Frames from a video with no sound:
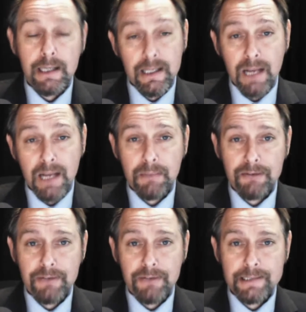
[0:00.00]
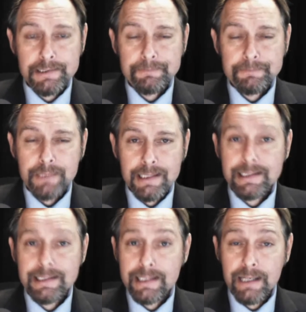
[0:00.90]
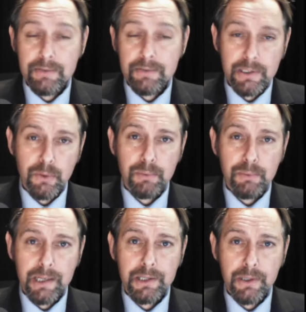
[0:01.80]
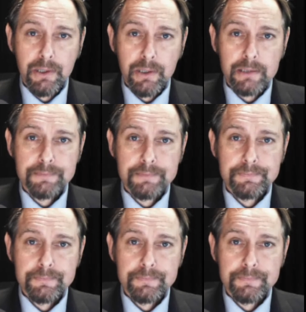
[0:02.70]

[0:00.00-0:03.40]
and that, my friends, is to leave the European Union.